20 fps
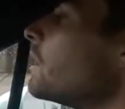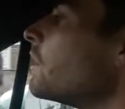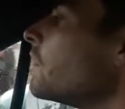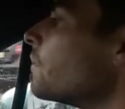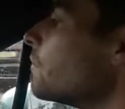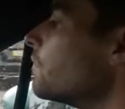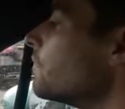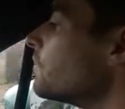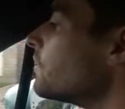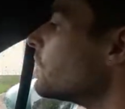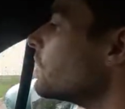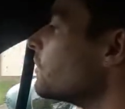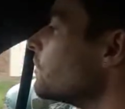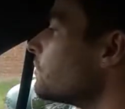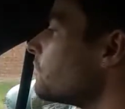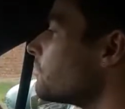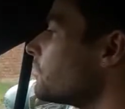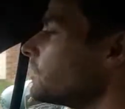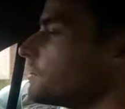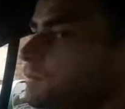We've done
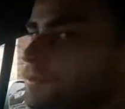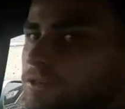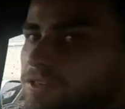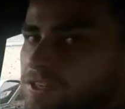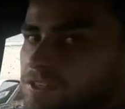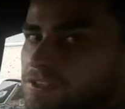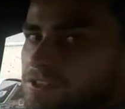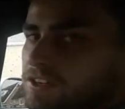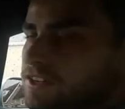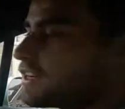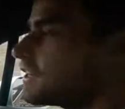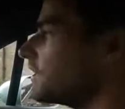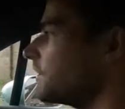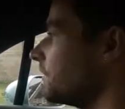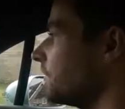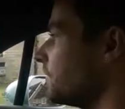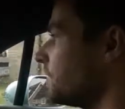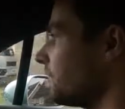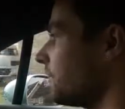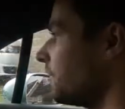the 3-point
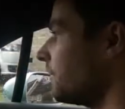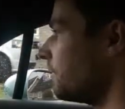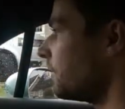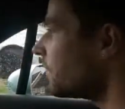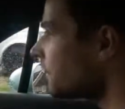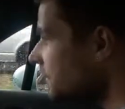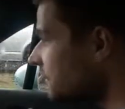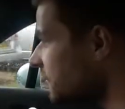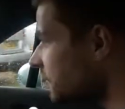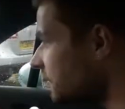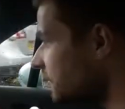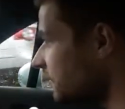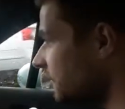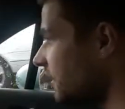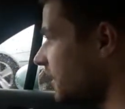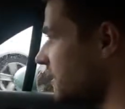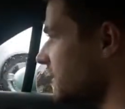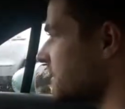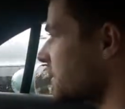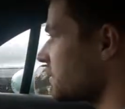turn. So as you can
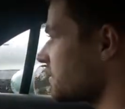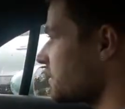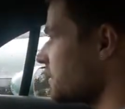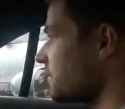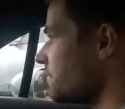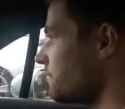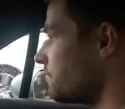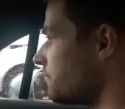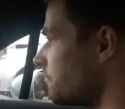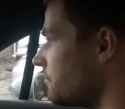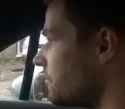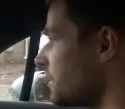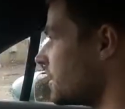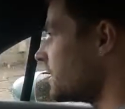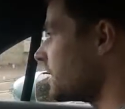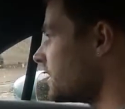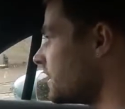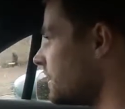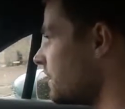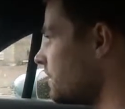see, it's actually
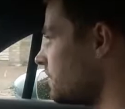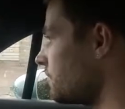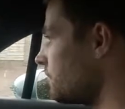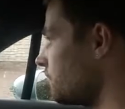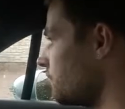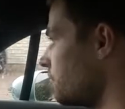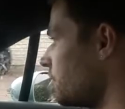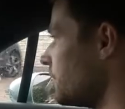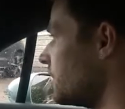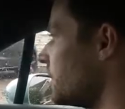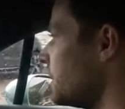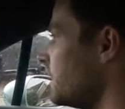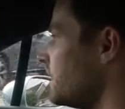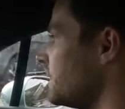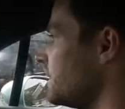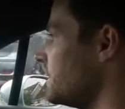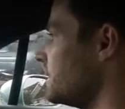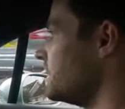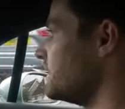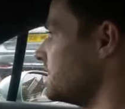really,
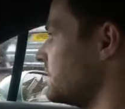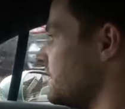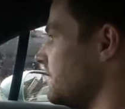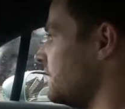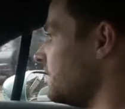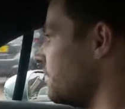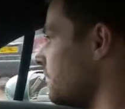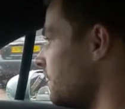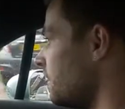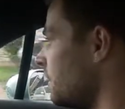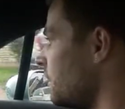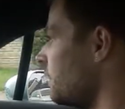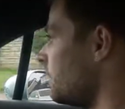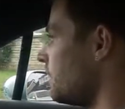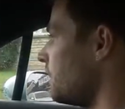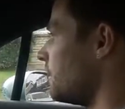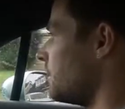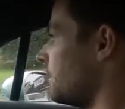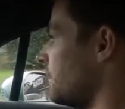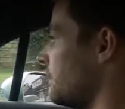really easy
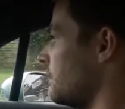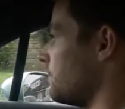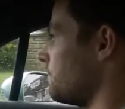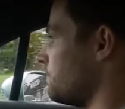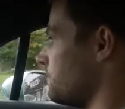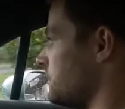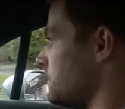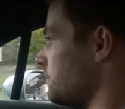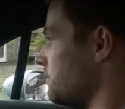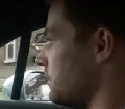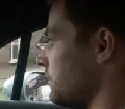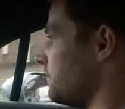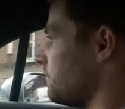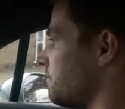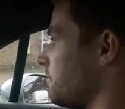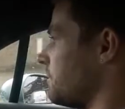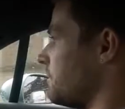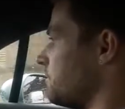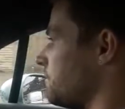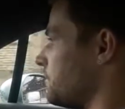doing
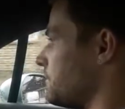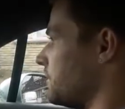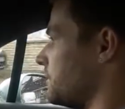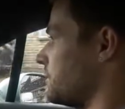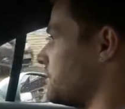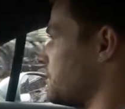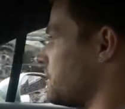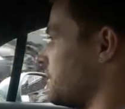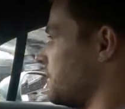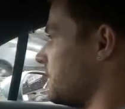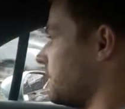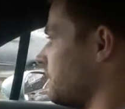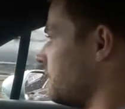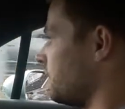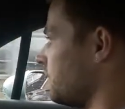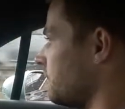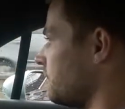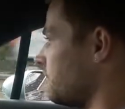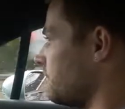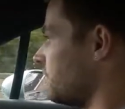a 3-point turn.
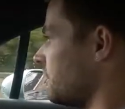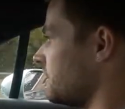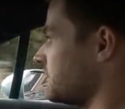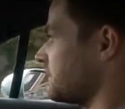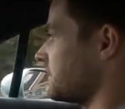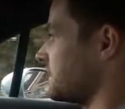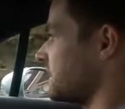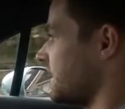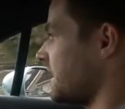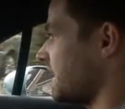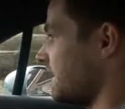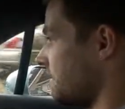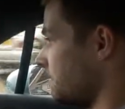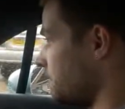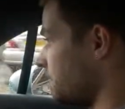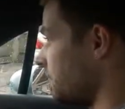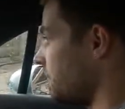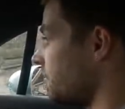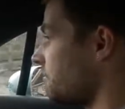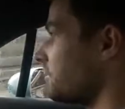As I
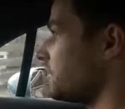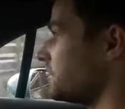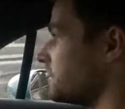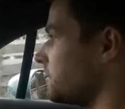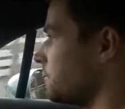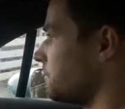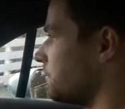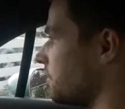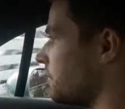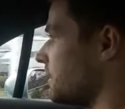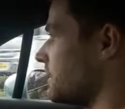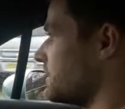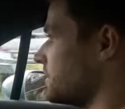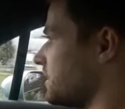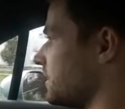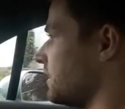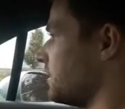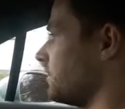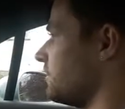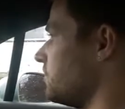say, very
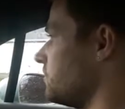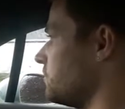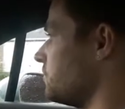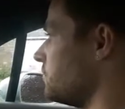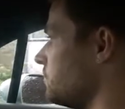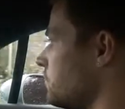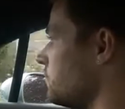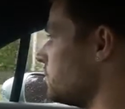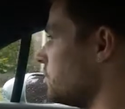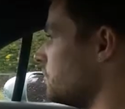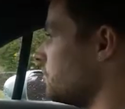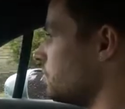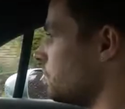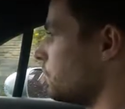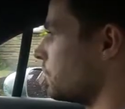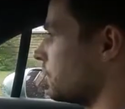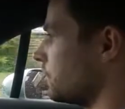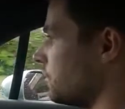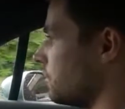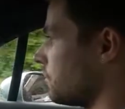surprising, because you
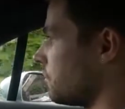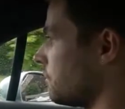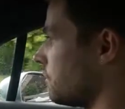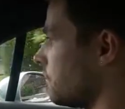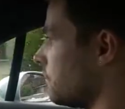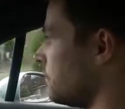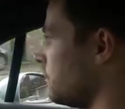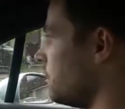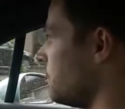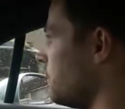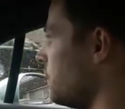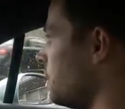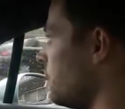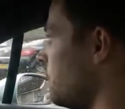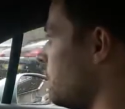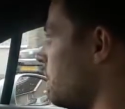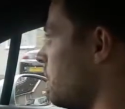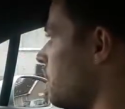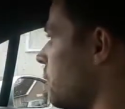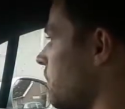would not,
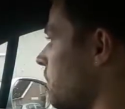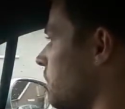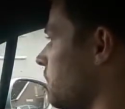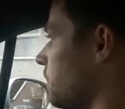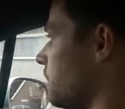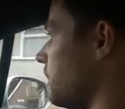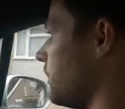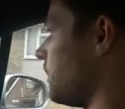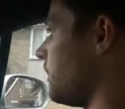like,